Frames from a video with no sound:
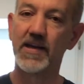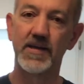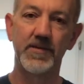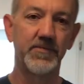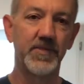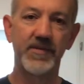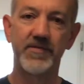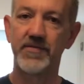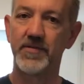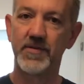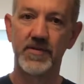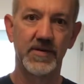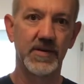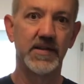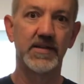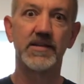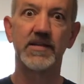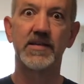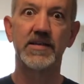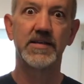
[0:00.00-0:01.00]
it
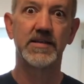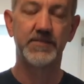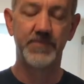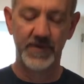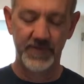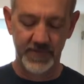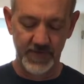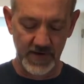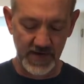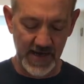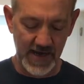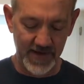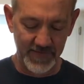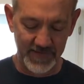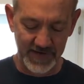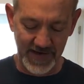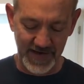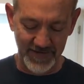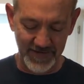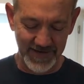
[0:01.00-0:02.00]
at least before half
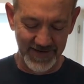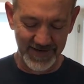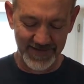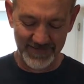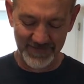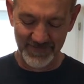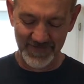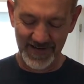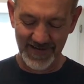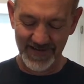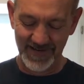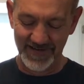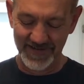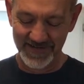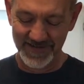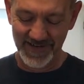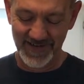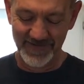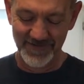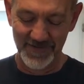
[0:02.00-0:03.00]
an hour. My daughter's
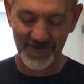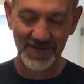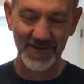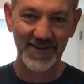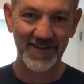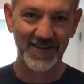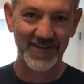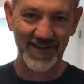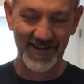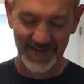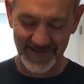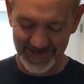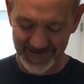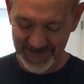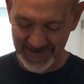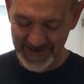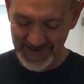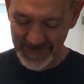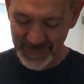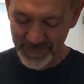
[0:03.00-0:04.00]
rolling her eyes.
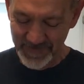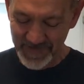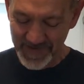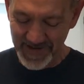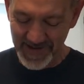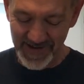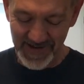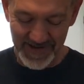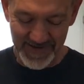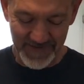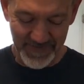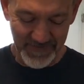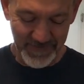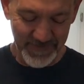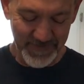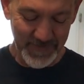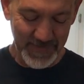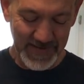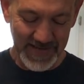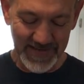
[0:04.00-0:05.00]

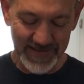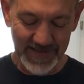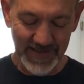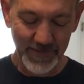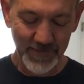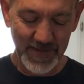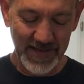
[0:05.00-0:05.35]
Because it'll be